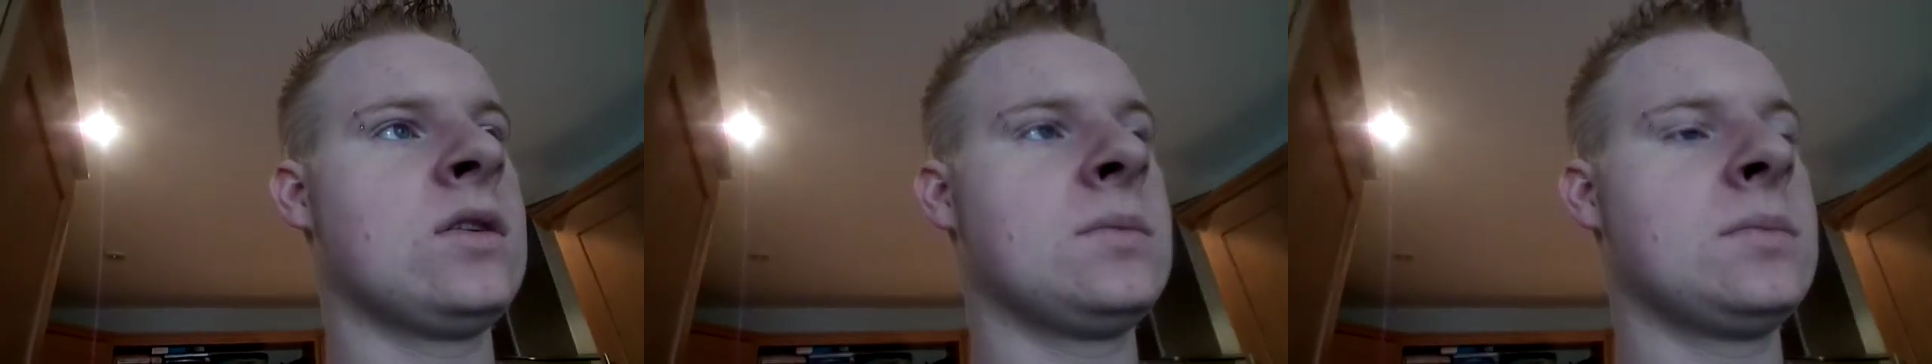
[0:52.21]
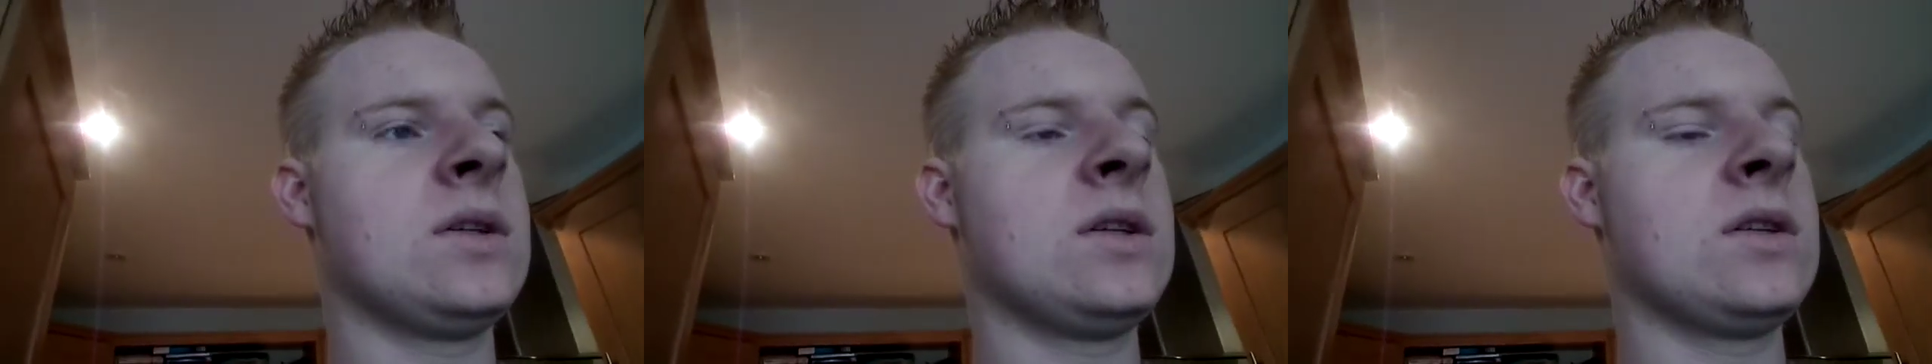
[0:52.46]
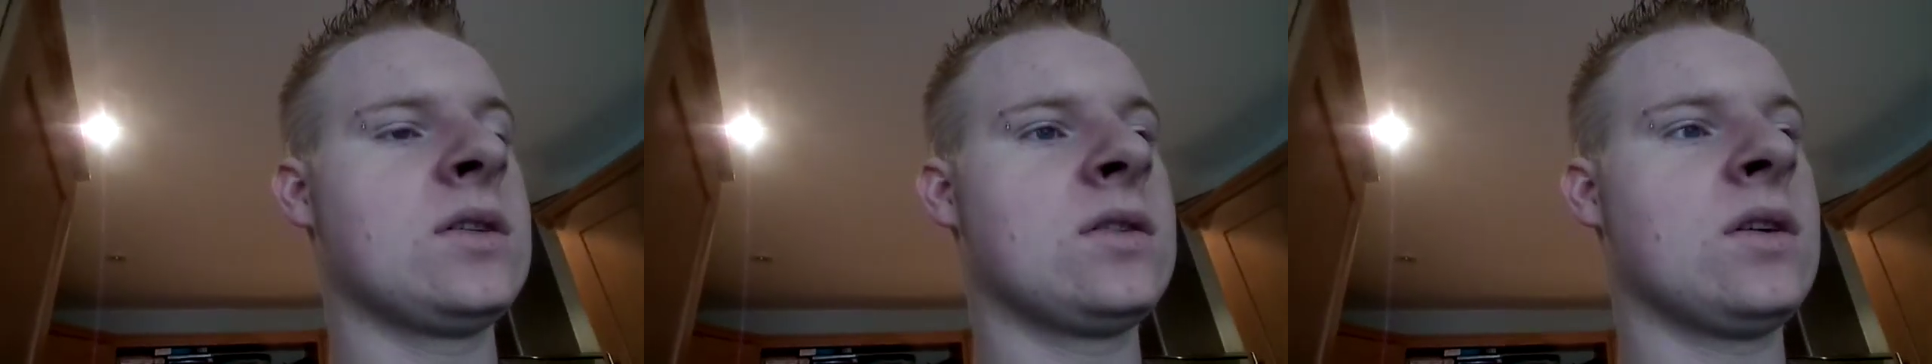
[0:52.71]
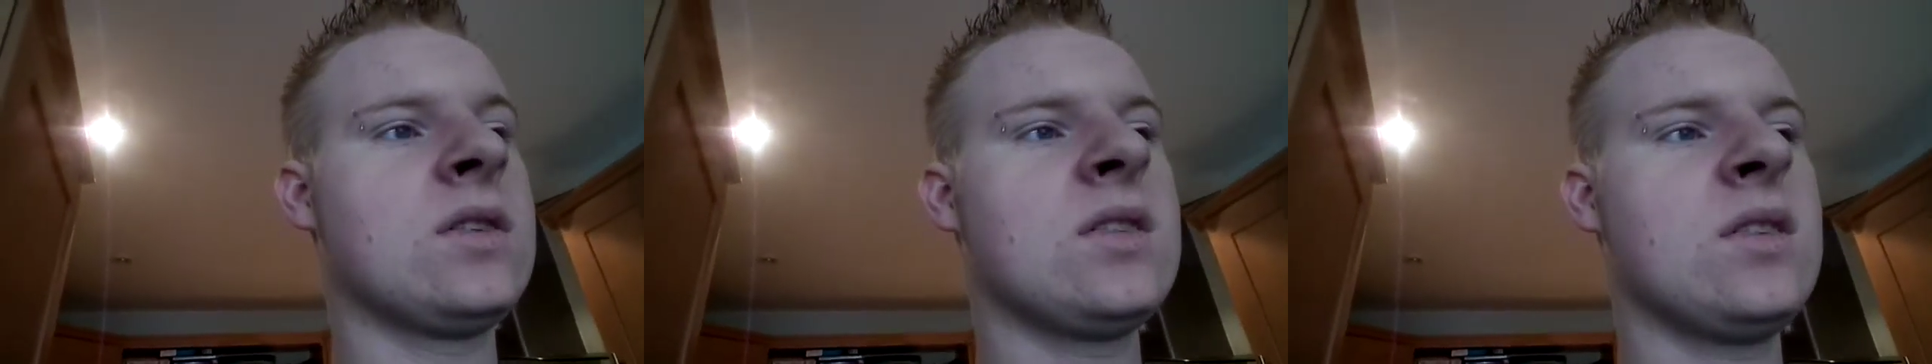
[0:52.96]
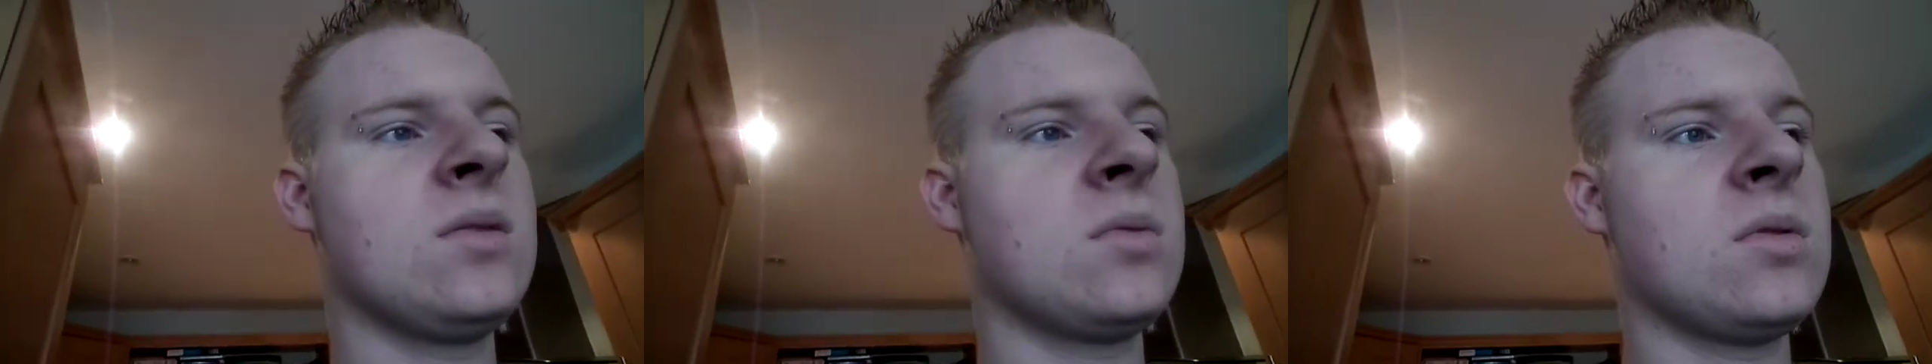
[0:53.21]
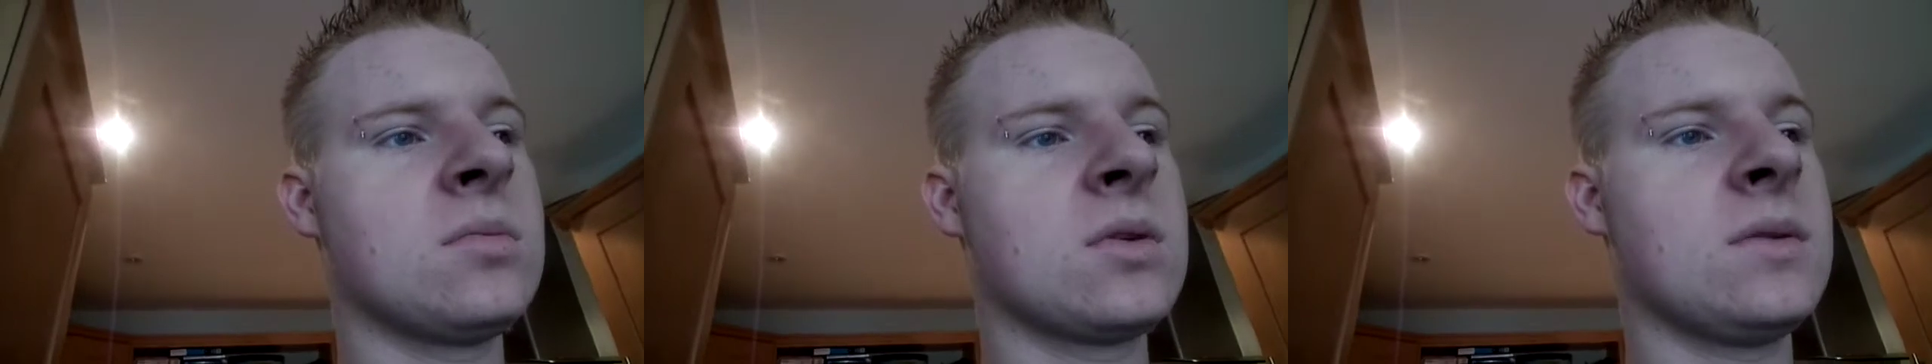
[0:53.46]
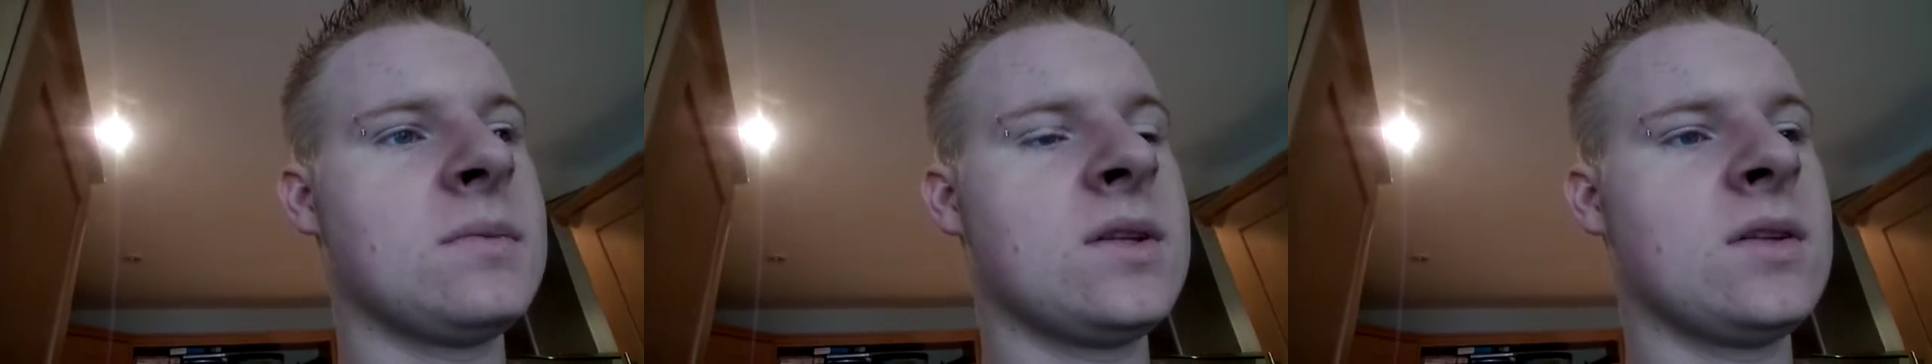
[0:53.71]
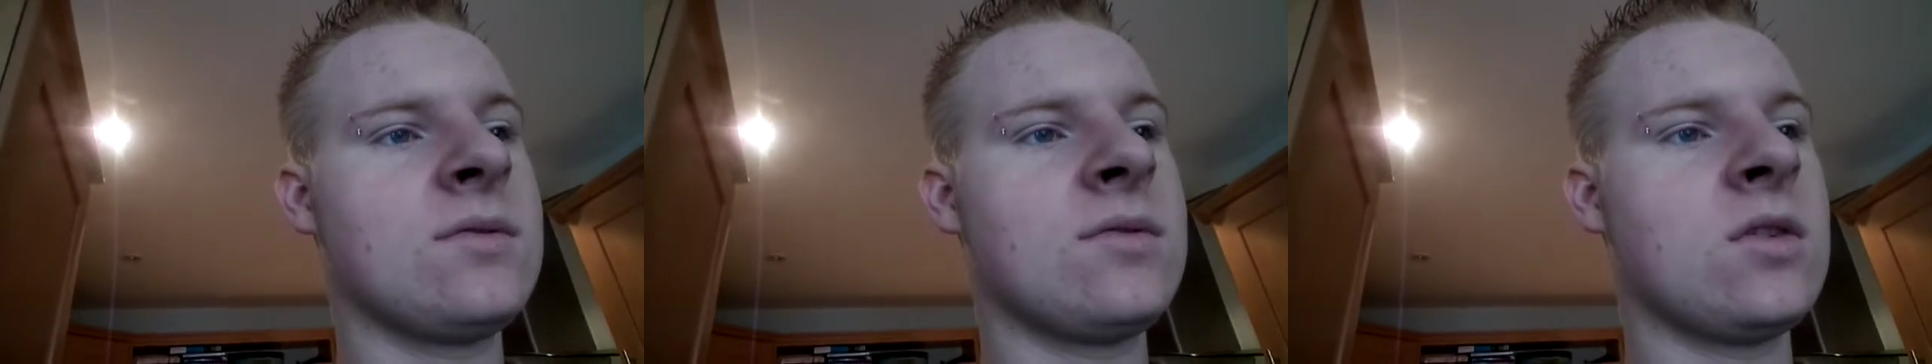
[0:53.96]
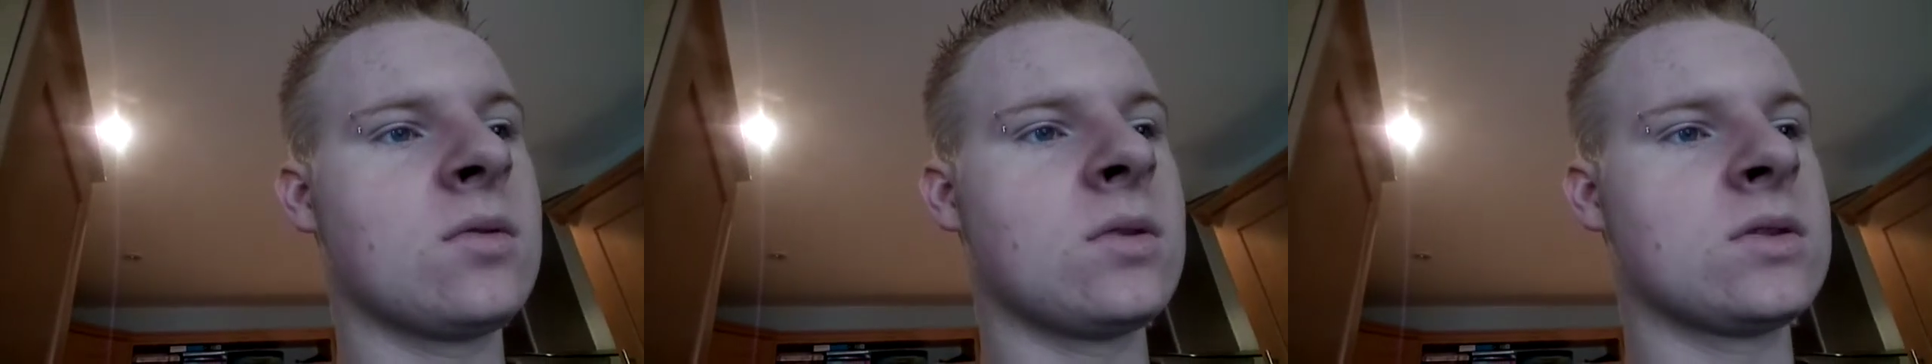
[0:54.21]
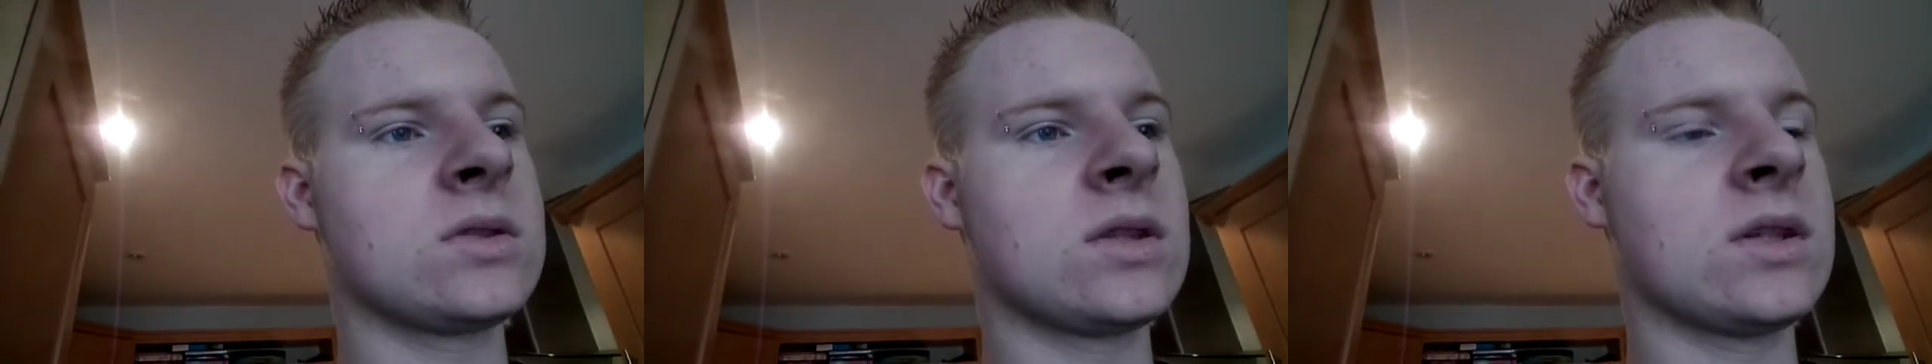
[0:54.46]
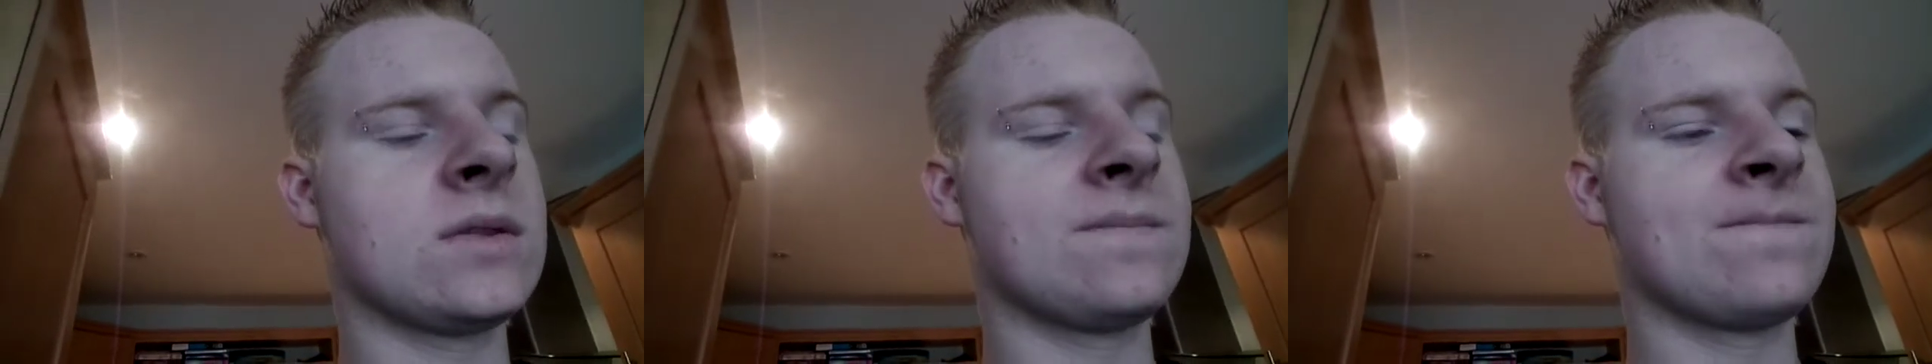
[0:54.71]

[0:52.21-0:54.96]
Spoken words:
But yeah, I don't know what I'm going to be doing vlog wise today.